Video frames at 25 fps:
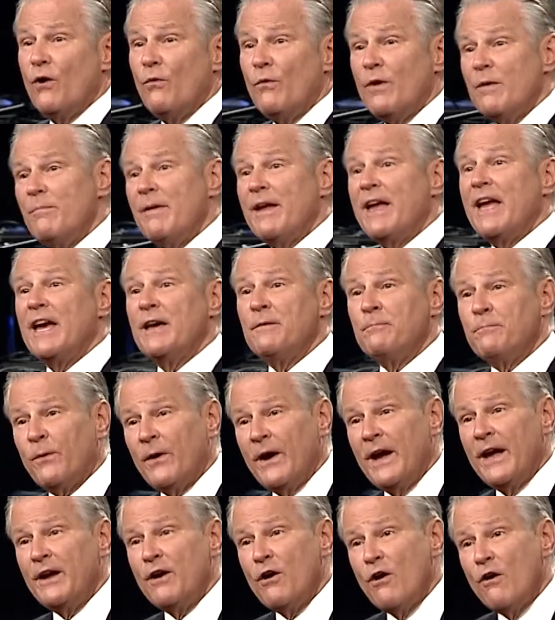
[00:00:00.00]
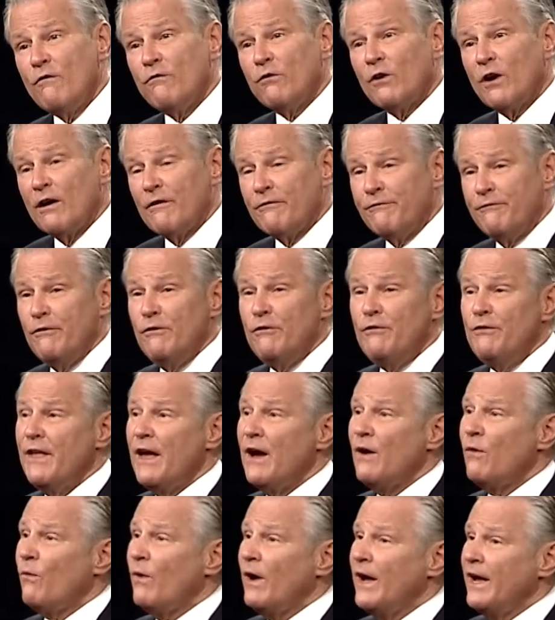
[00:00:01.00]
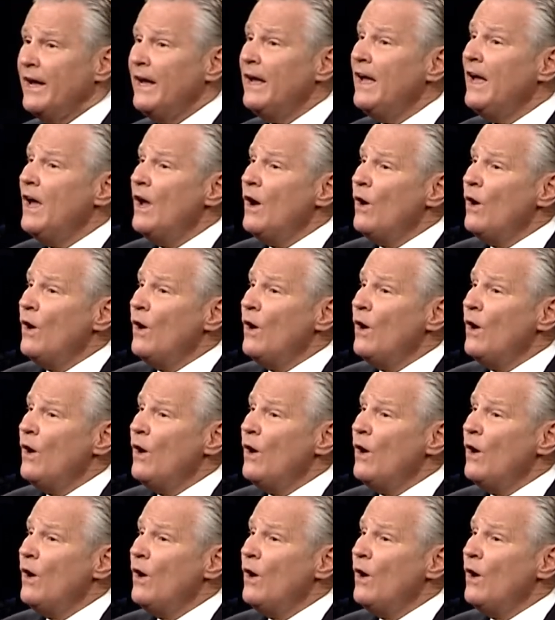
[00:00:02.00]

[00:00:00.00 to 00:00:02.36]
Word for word: We began praying over our food that way.